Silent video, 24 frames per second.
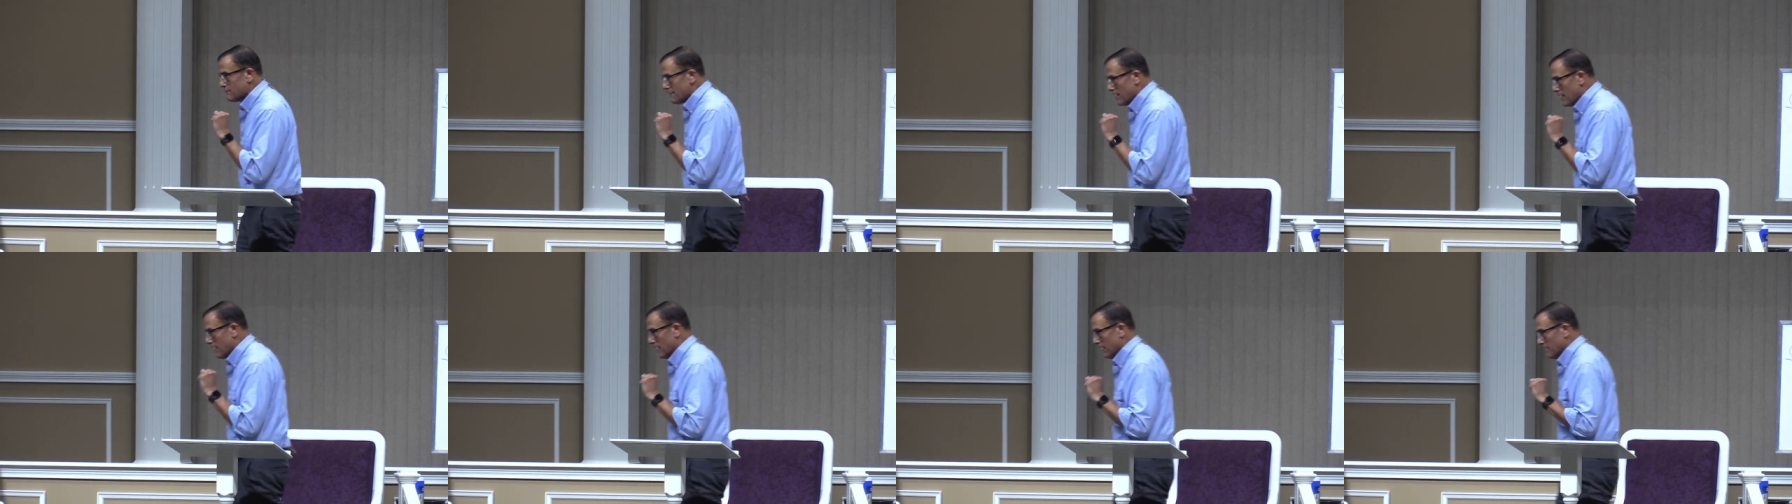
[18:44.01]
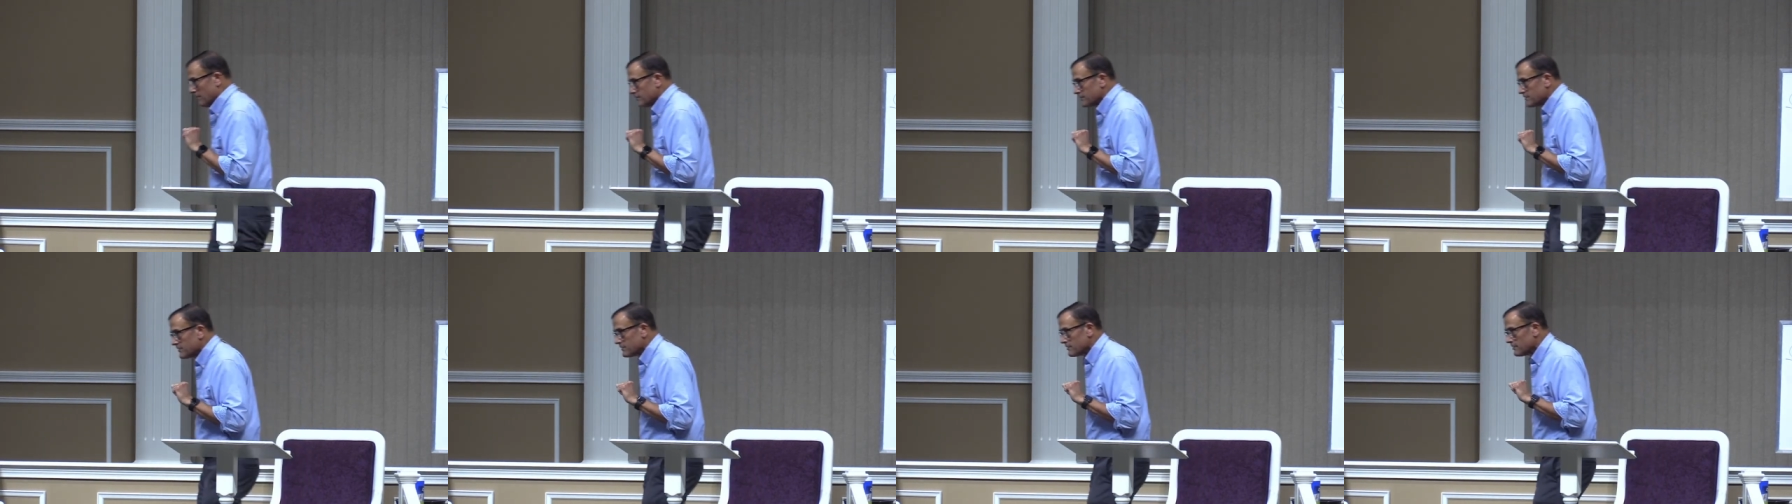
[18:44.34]

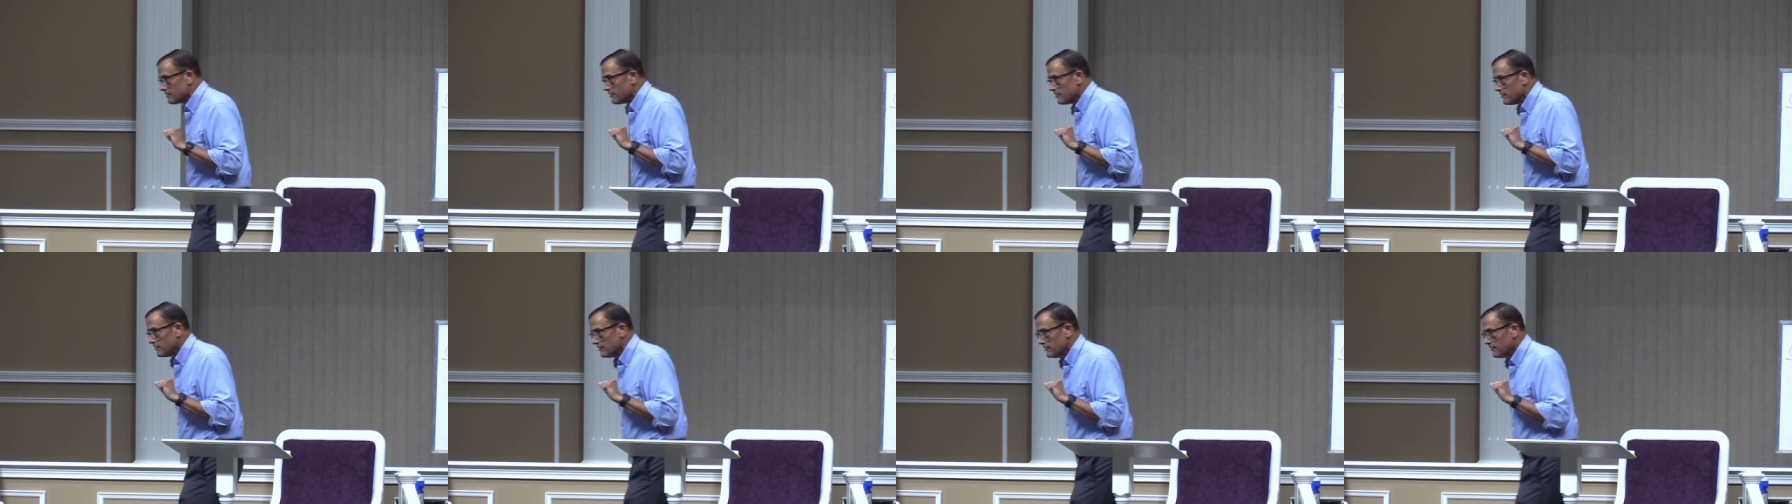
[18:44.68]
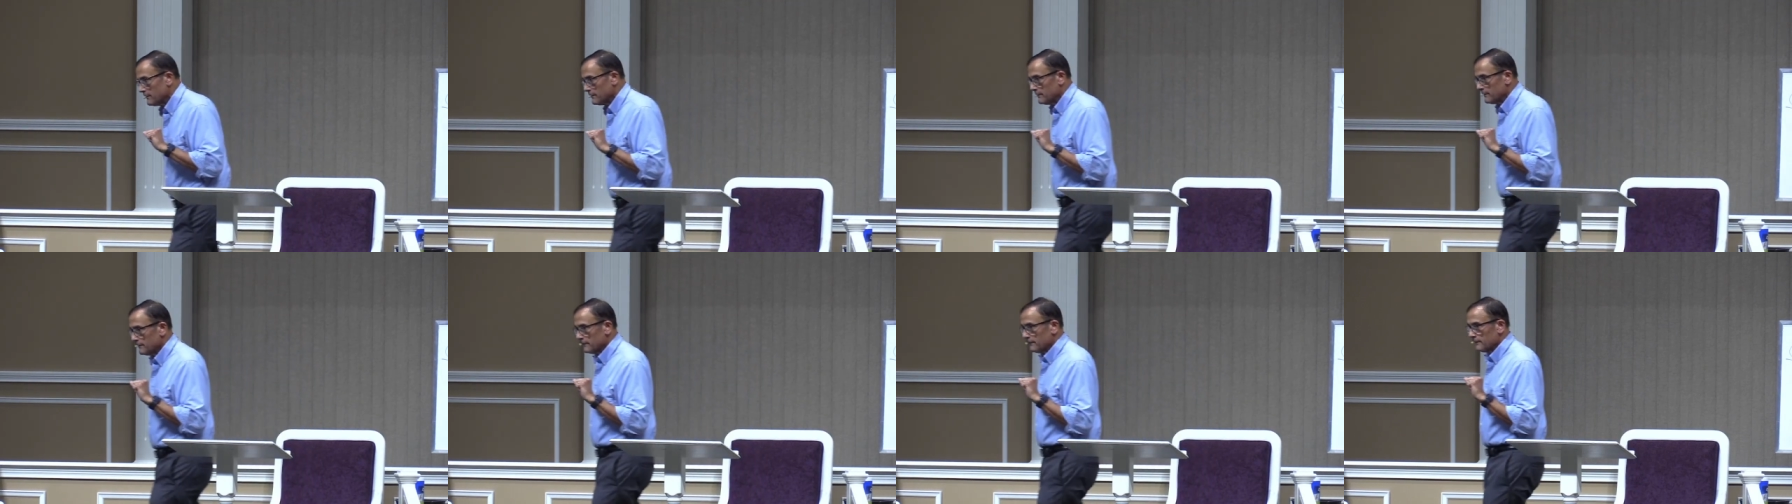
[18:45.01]
miles,
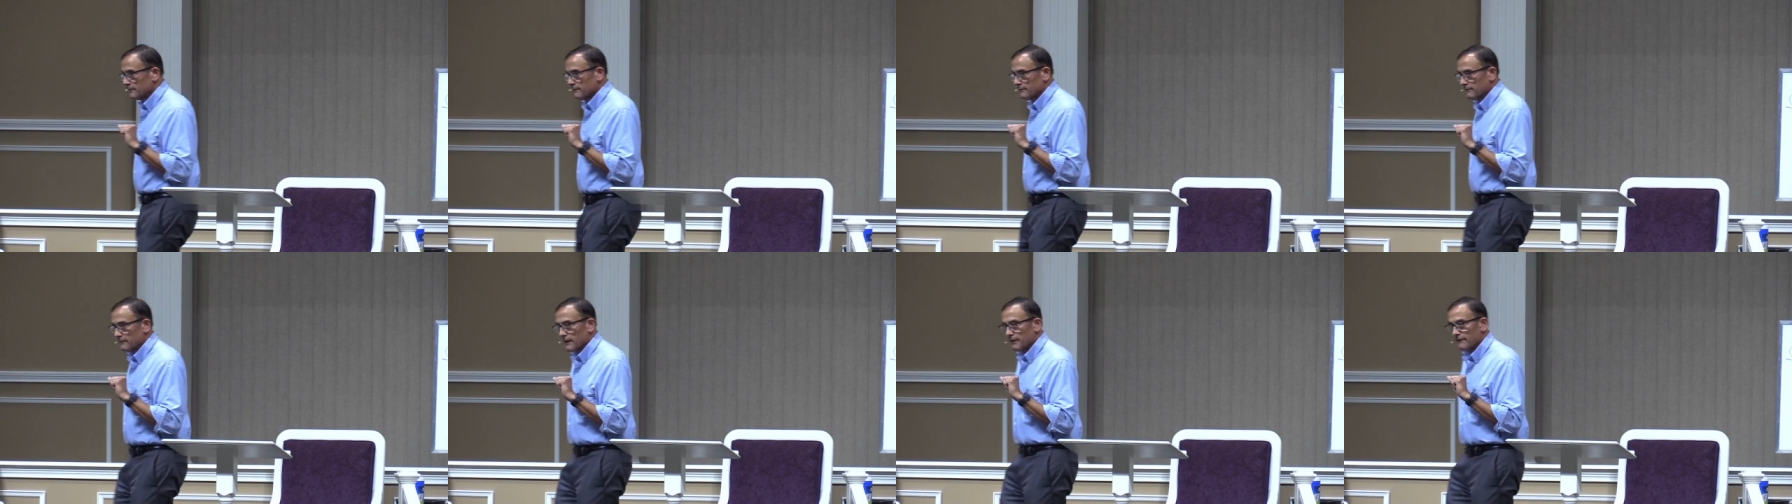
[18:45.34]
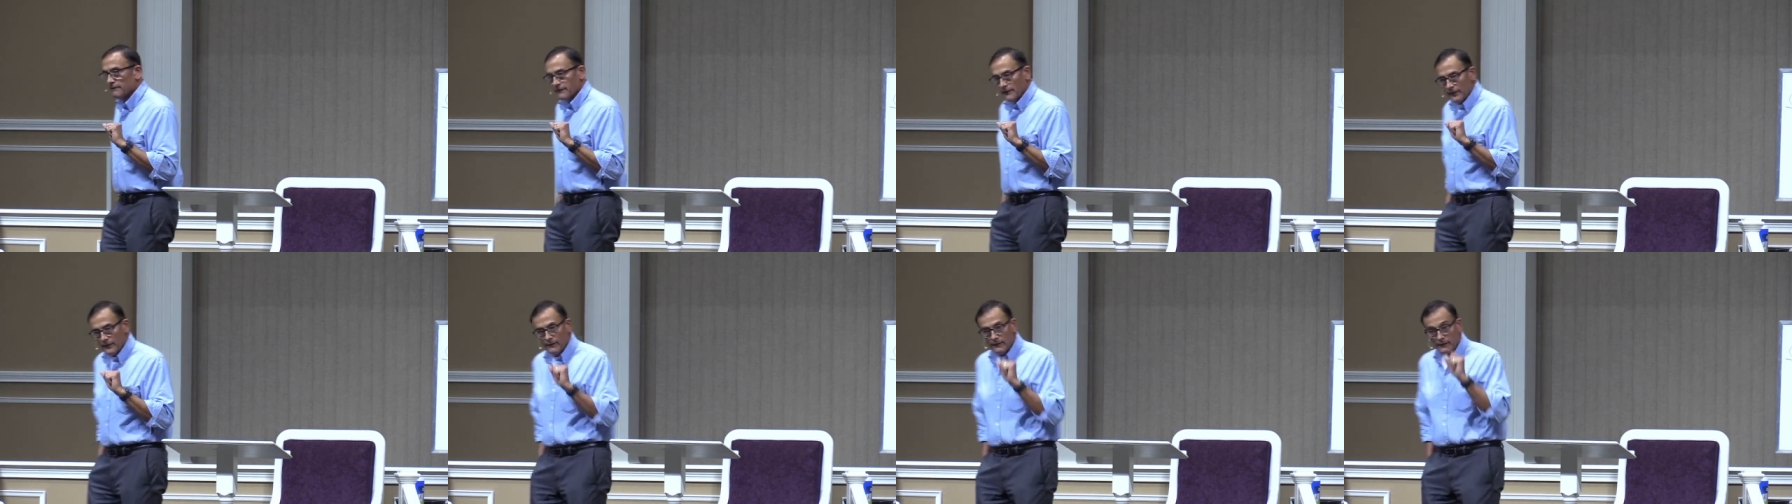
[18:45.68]
I
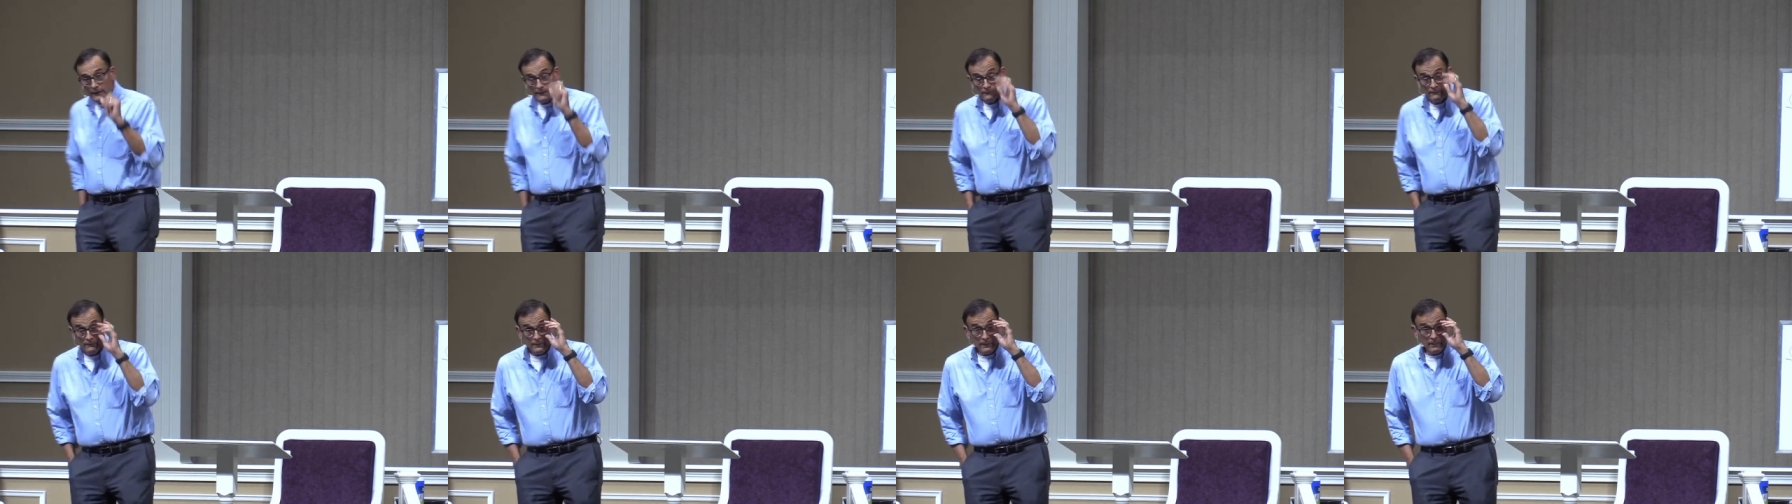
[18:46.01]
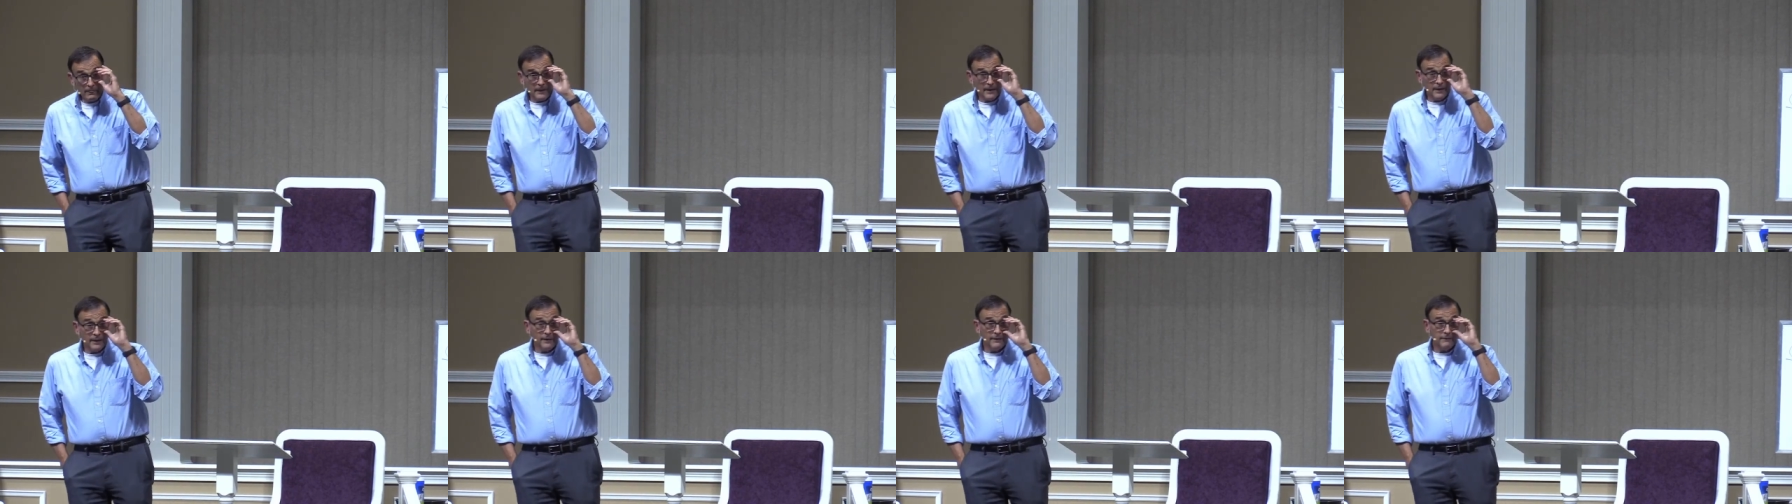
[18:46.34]
think.
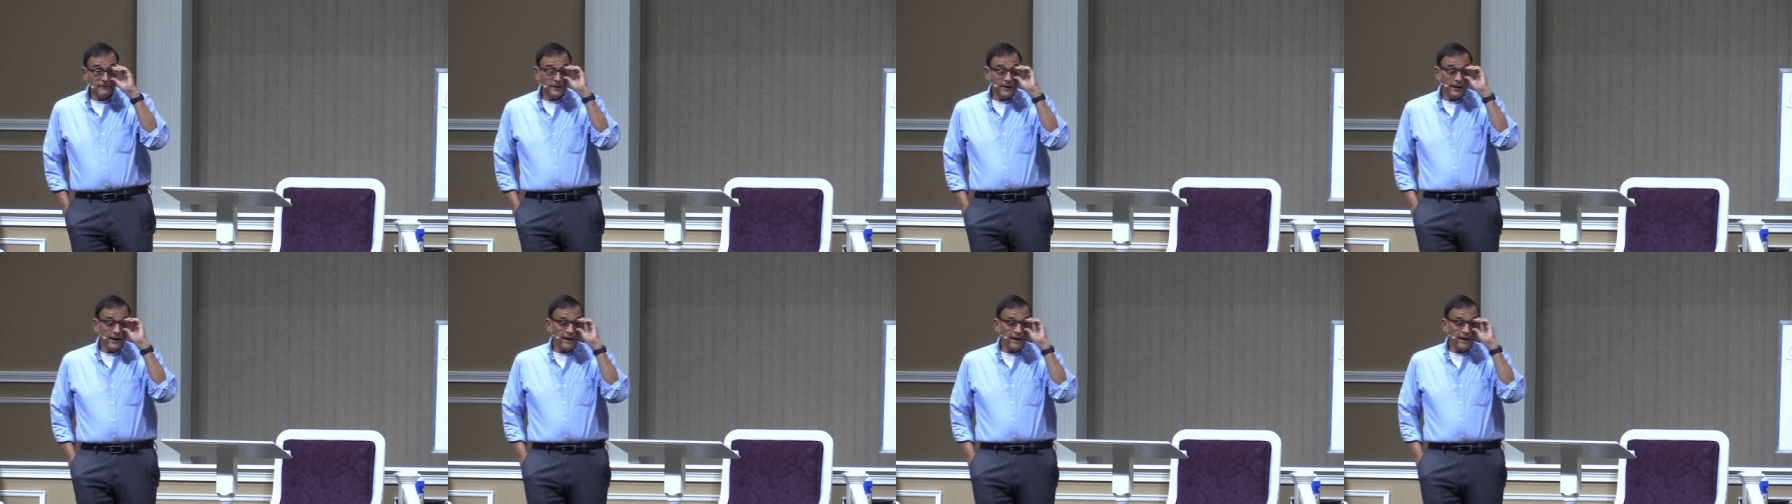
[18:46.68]
The